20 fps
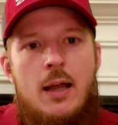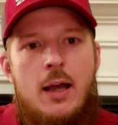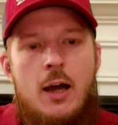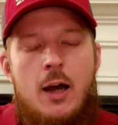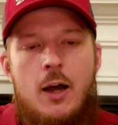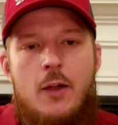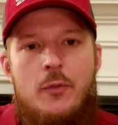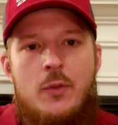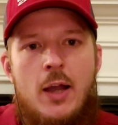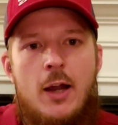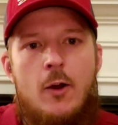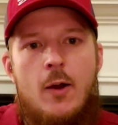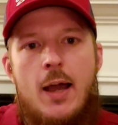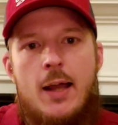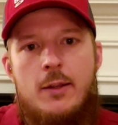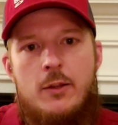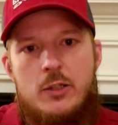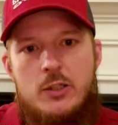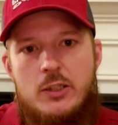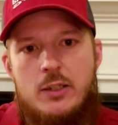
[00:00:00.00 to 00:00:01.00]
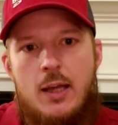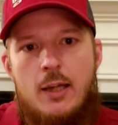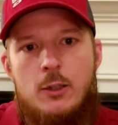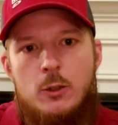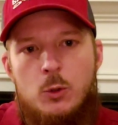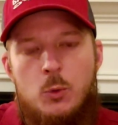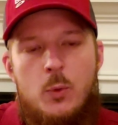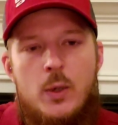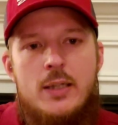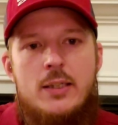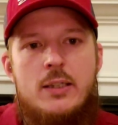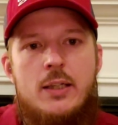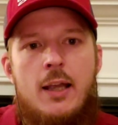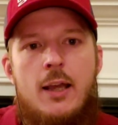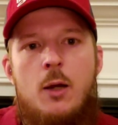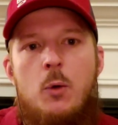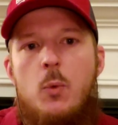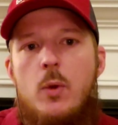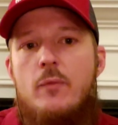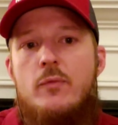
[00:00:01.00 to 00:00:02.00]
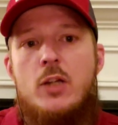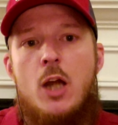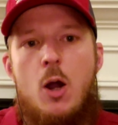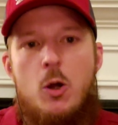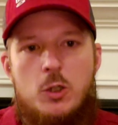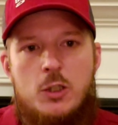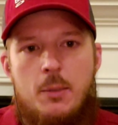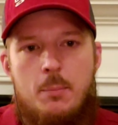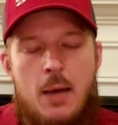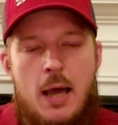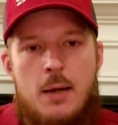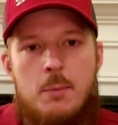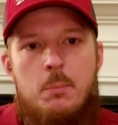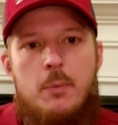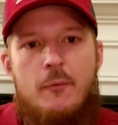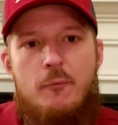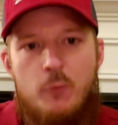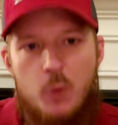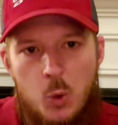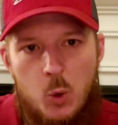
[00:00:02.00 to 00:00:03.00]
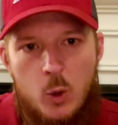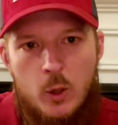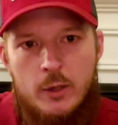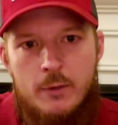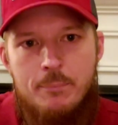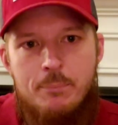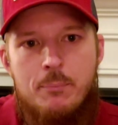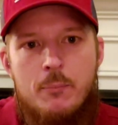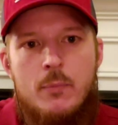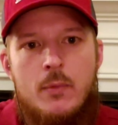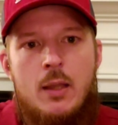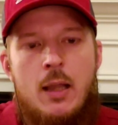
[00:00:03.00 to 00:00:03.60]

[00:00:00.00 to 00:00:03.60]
They're out of the state of Louisiana. We've talked about him before.